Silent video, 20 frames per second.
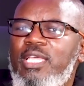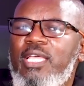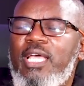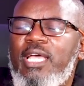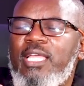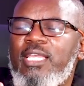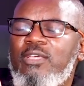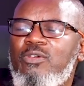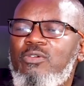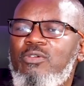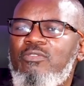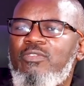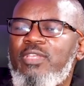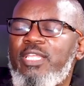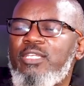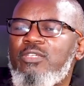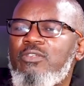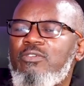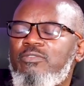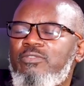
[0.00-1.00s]
an
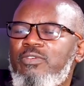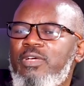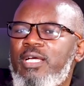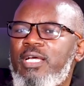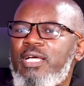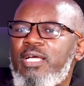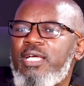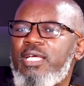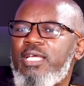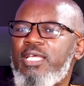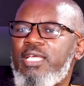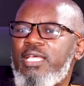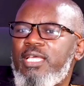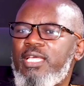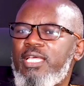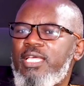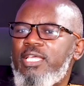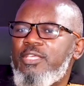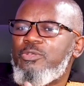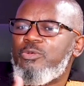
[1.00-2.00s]
equivalent of
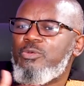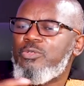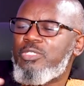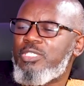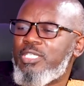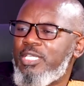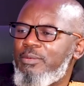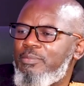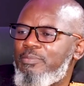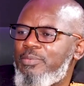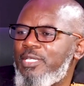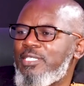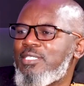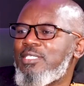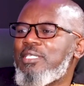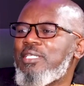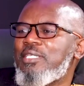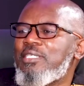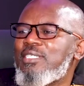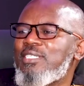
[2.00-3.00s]
AU
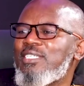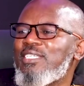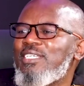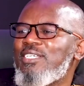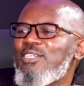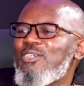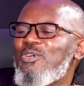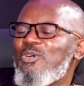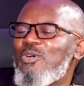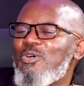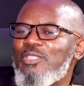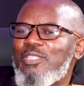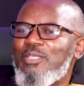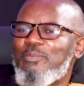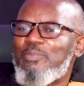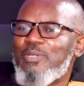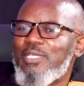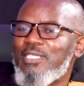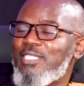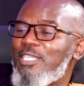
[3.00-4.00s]
president or the
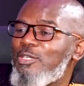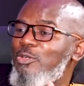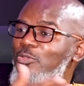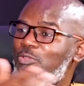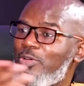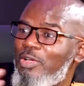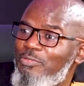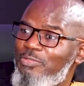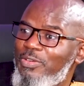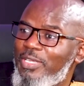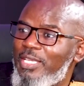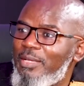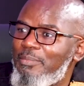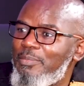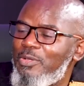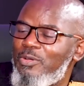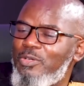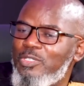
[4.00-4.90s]
president of Africa, because